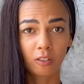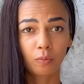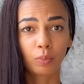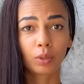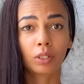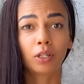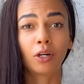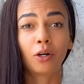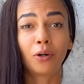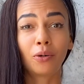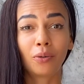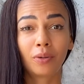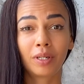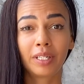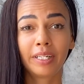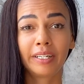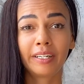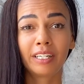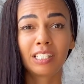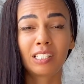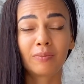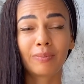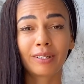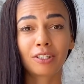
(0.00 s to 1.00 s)
below,
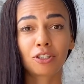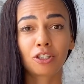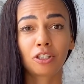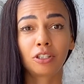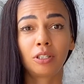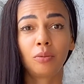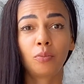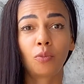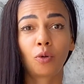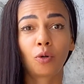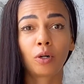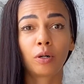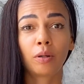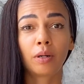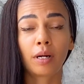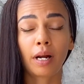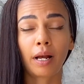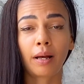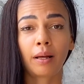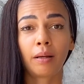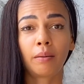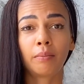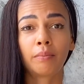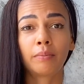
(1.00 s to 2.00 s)
especially more
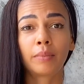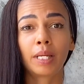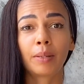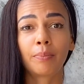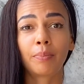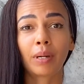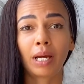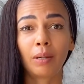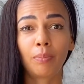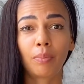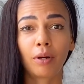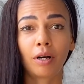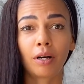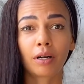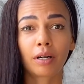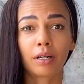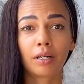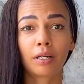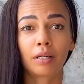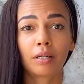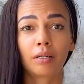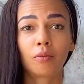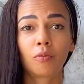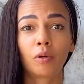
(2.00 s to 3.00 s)
BIPoC
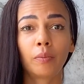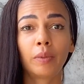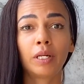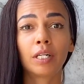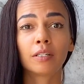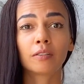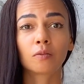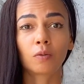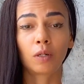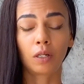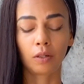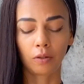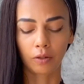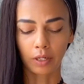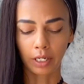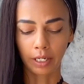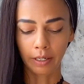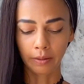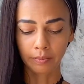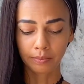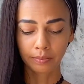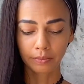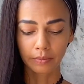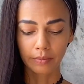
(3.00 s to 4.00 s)
women as well, okay?
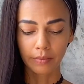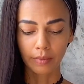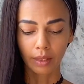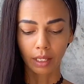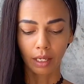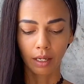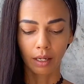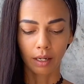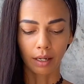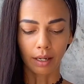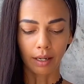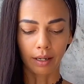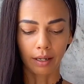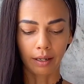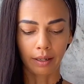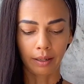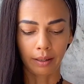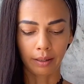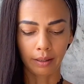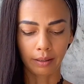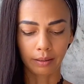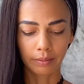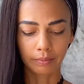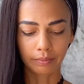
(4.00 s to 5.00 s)

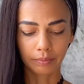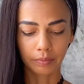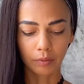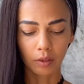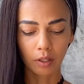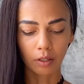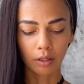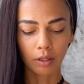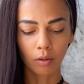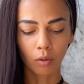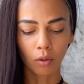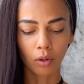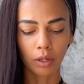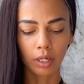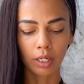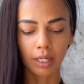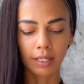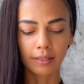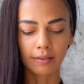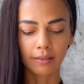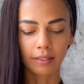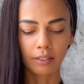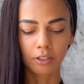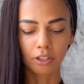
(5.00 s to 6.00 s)
There are
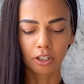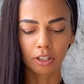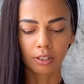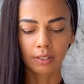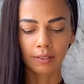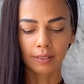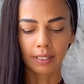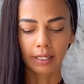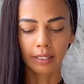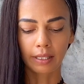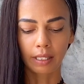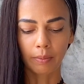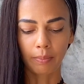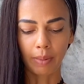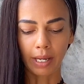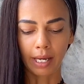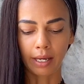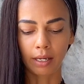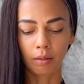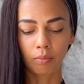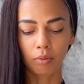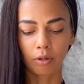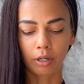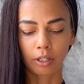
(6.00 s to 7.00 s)
organizations like the
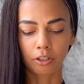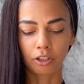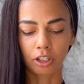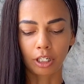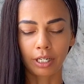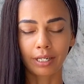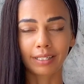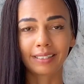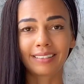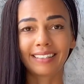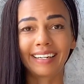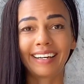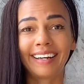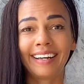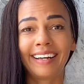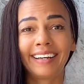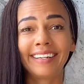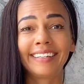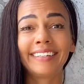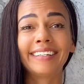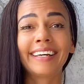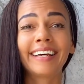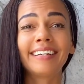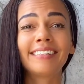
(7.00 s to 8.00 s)
PAD Project,
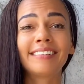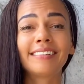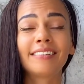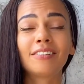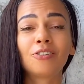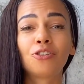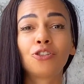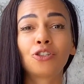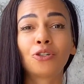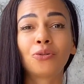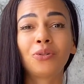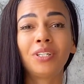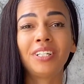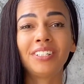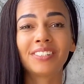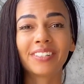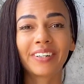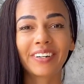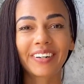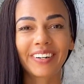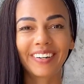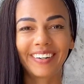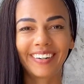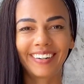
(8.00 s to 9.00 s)

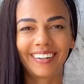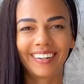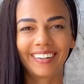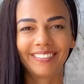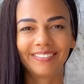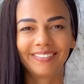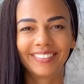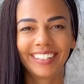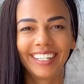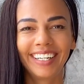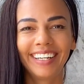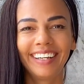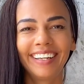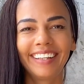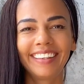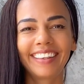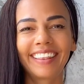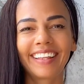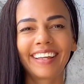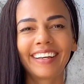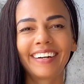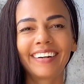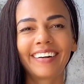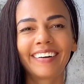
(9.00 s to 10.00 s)
getjoni.com,
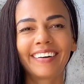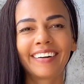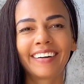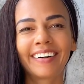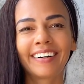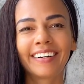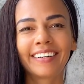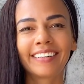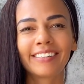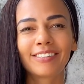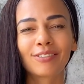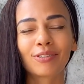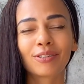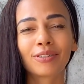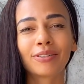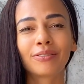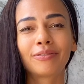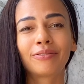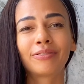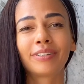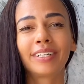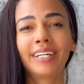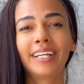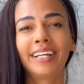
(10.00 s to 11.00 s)
that are sort
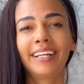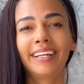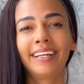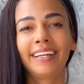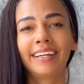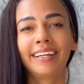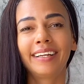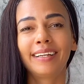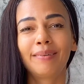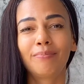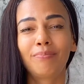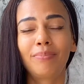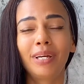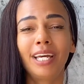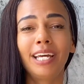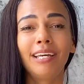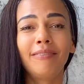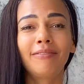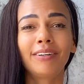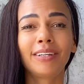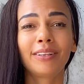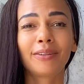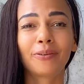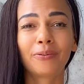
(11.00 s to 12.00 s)
of
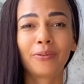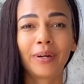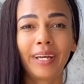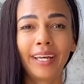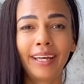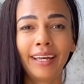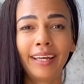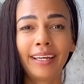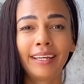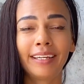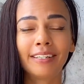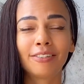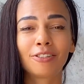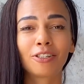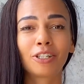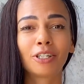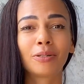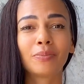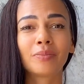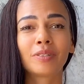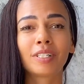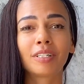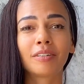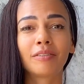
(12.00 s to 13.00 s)
paving the way in
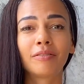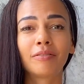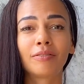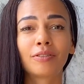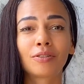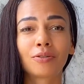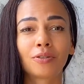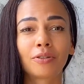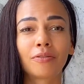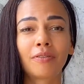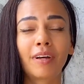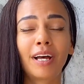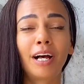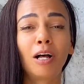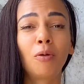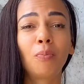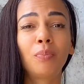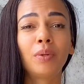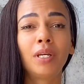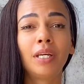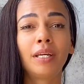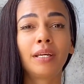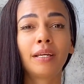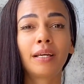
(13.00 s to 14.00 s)
terms of sort of
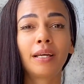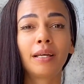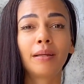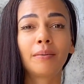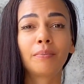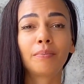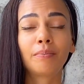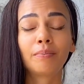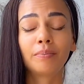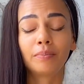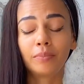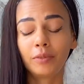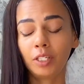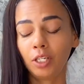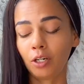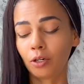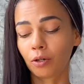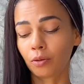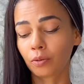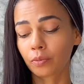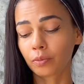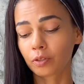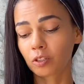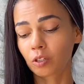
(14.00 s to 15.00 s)
helping, you
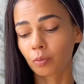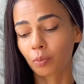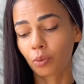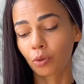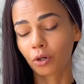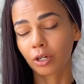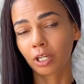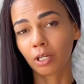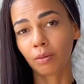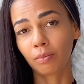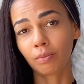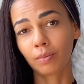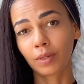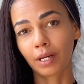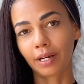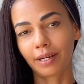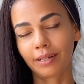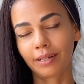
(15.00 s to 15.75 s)
know, supporting,